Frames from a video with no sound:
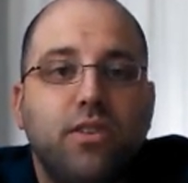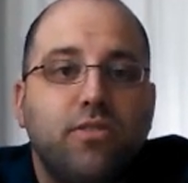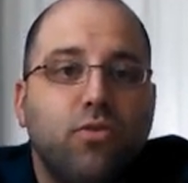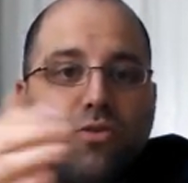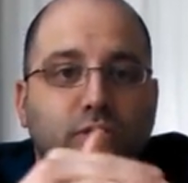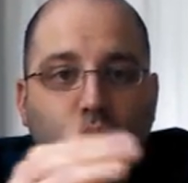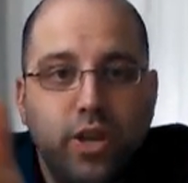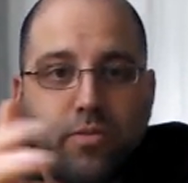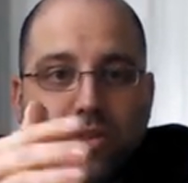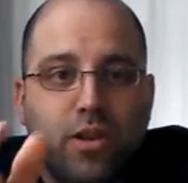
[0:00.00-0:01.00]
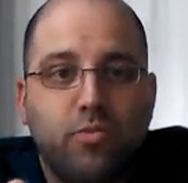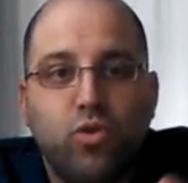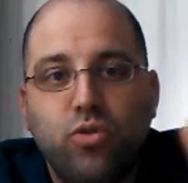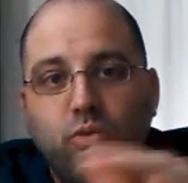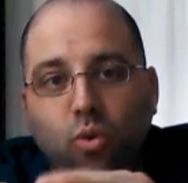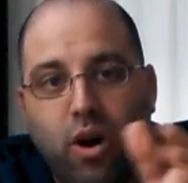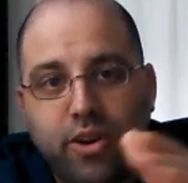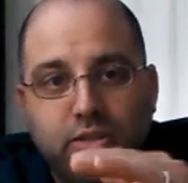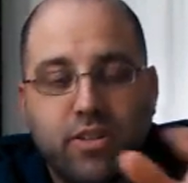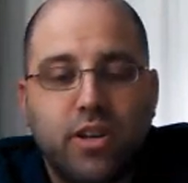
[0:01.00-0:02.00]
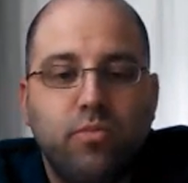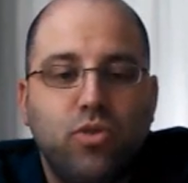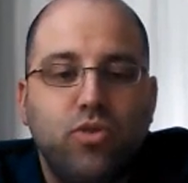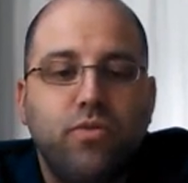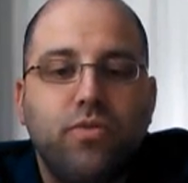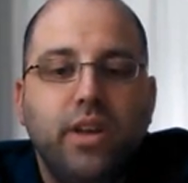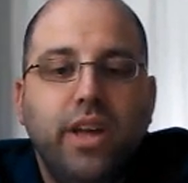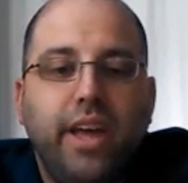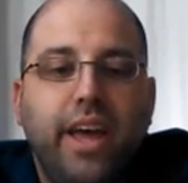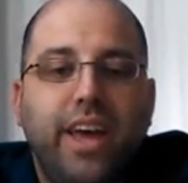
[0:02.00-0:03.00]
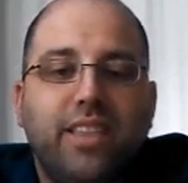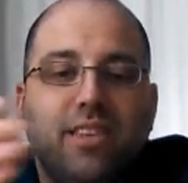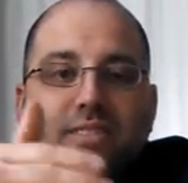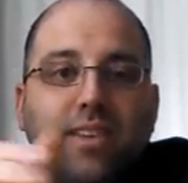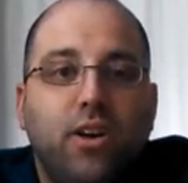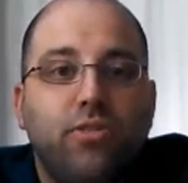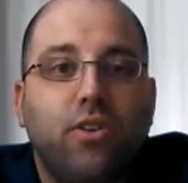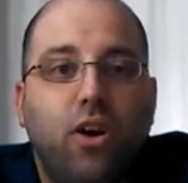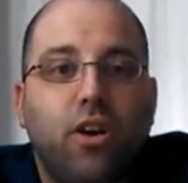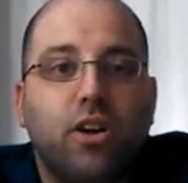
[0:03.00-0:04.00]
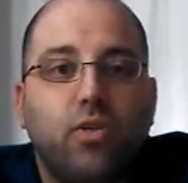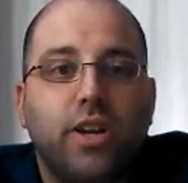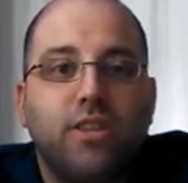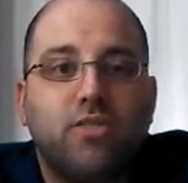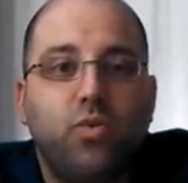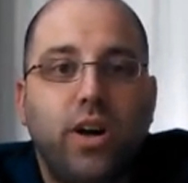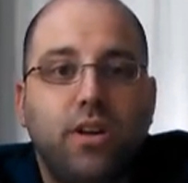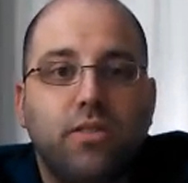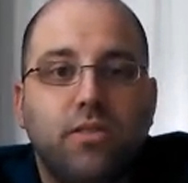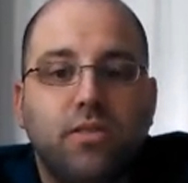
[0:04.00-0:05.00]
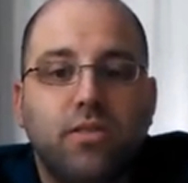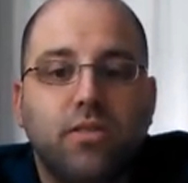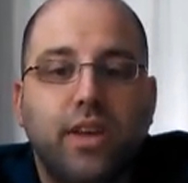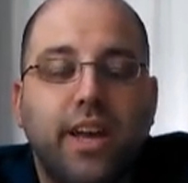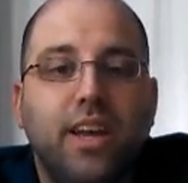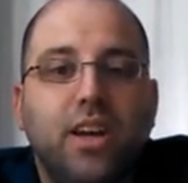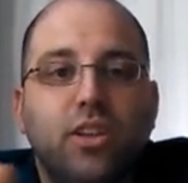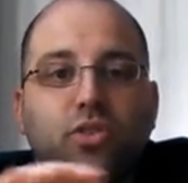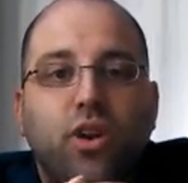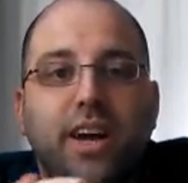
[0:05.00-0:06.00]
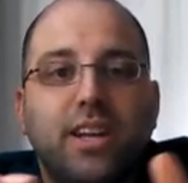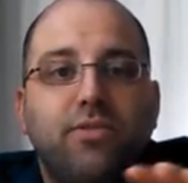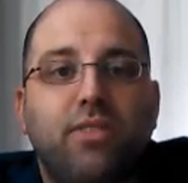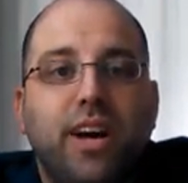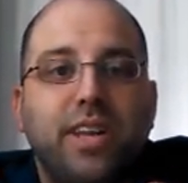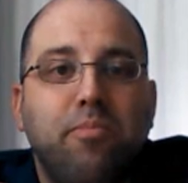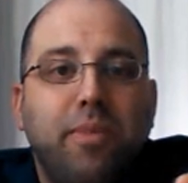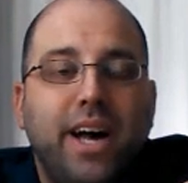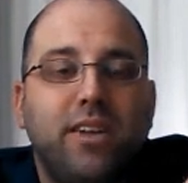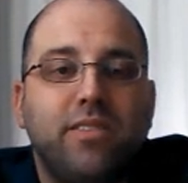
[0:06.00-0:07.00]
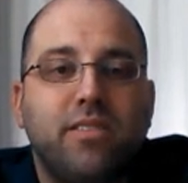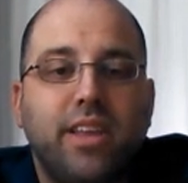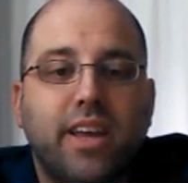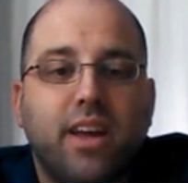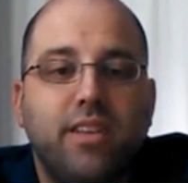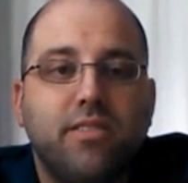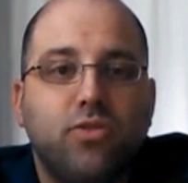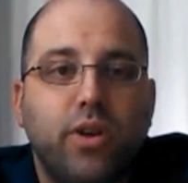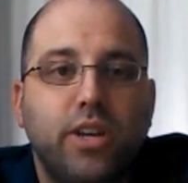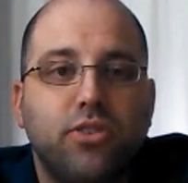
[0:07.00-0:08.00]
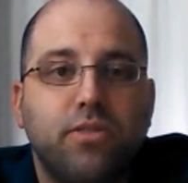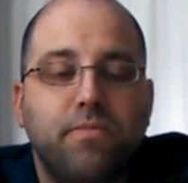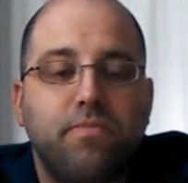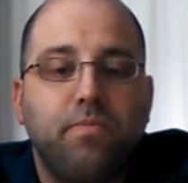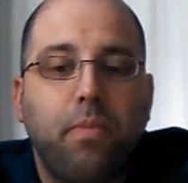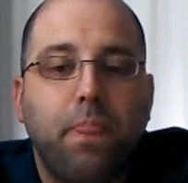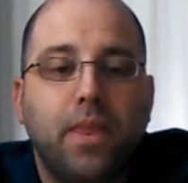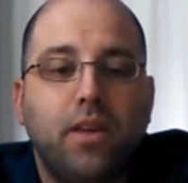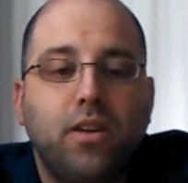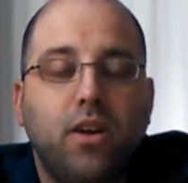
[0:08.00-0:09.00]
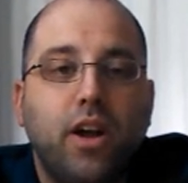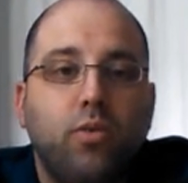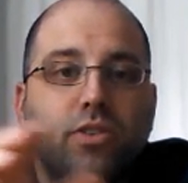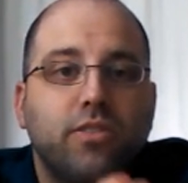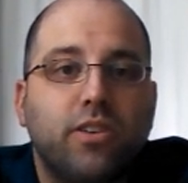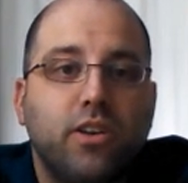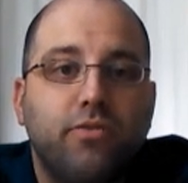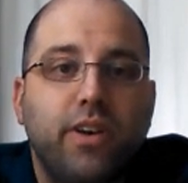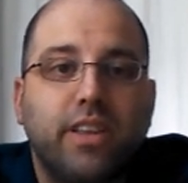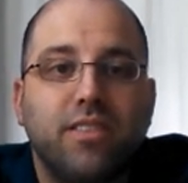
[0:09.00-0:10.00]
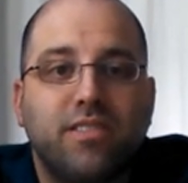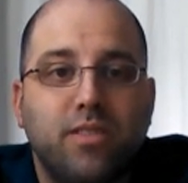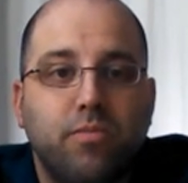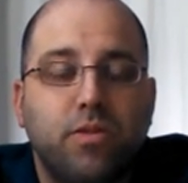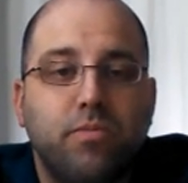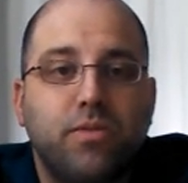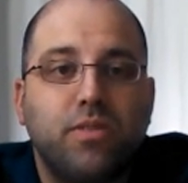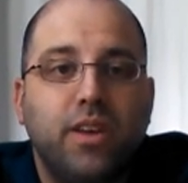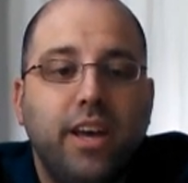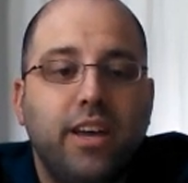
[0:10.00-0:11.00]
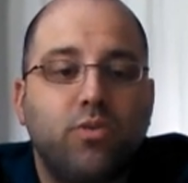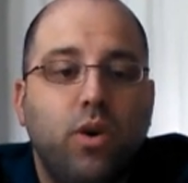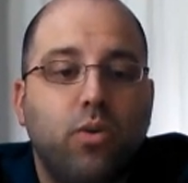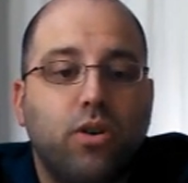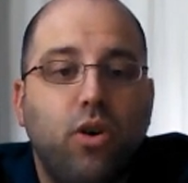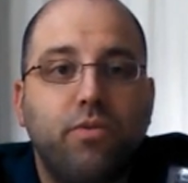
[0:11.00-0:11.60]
So sodium is going to move, water is going to move, and the cells are going to swell, okay, trying to find a balance in that concentration right, which is going to affect the symptoms as well. We're